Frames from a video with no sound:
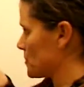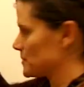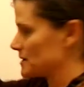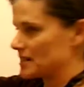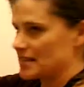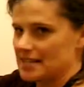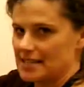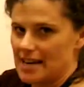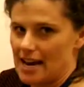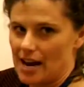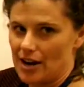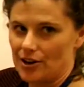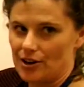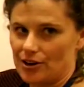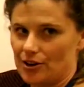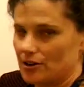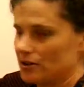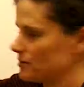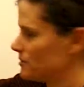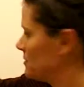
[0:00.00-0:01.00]
container,
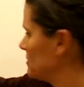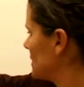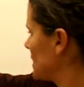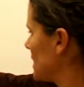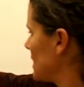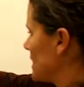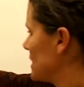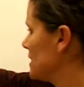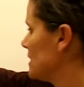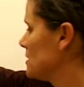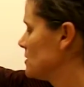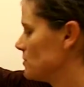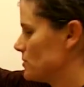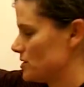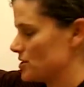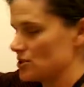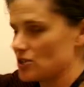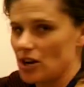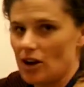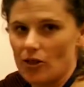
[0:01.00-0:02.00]
okay, which
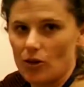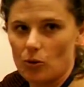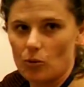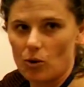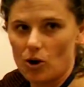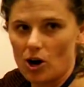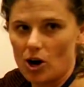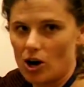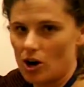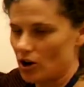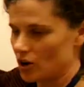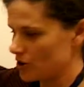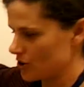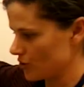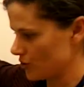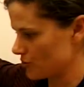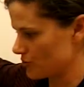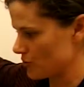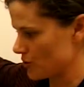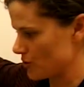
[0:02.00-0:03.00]
is on the wall. You'll
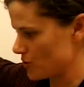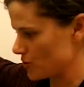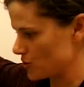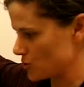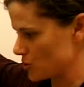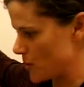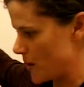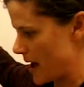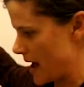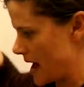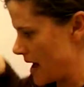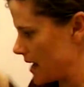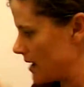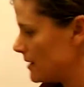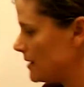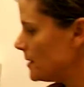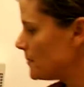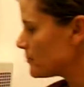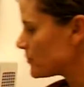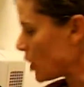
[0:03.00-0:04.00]
throw those away.
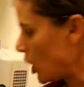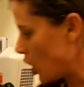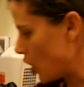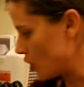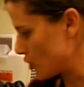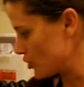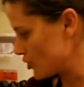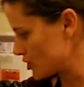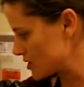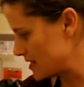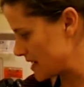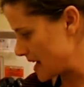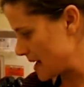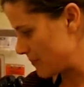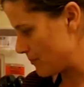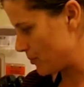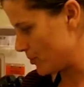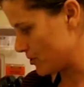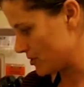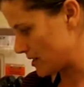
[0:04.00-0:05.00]
All your
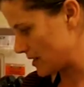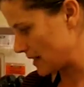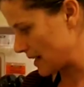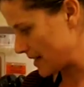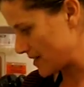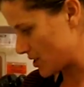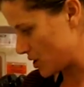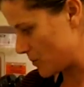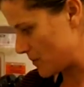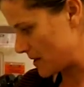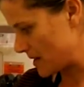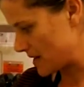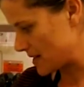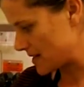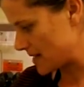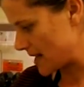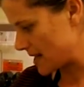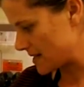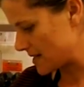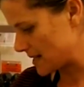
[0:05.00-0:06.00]
samples, unless they're being
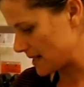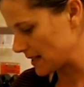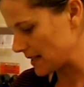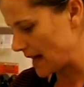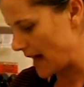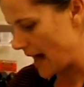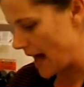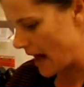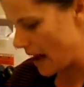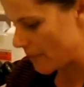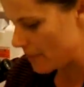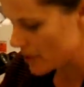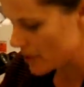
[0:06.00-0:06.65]
sent to the lab,